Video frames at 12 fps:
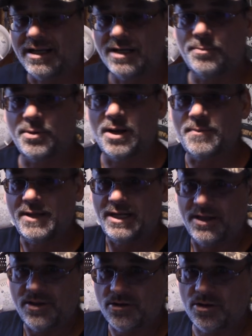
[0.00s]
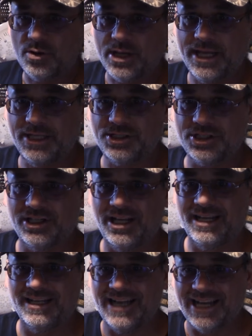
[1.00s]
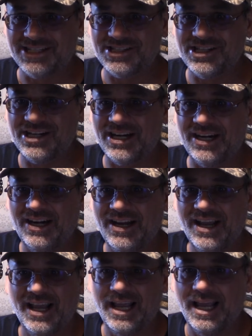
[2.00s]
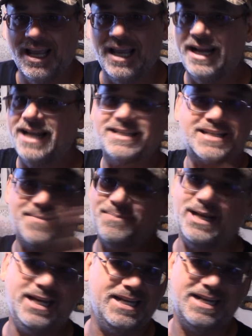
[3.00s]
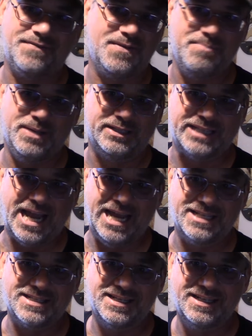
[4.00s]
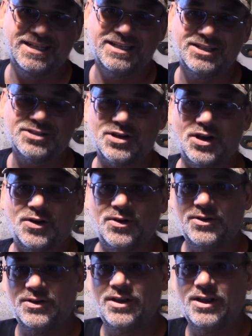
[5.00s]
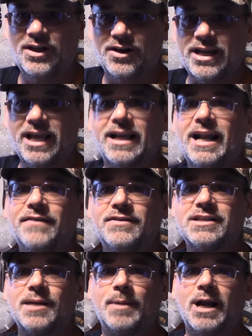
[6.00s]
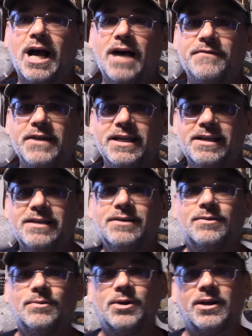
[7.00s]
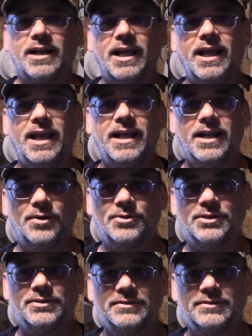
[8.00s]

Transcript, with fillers: going to put up in another location next year. And it's a completely different build, guys. So, okay, I'm going to have this cup of coffee. We're going to head out.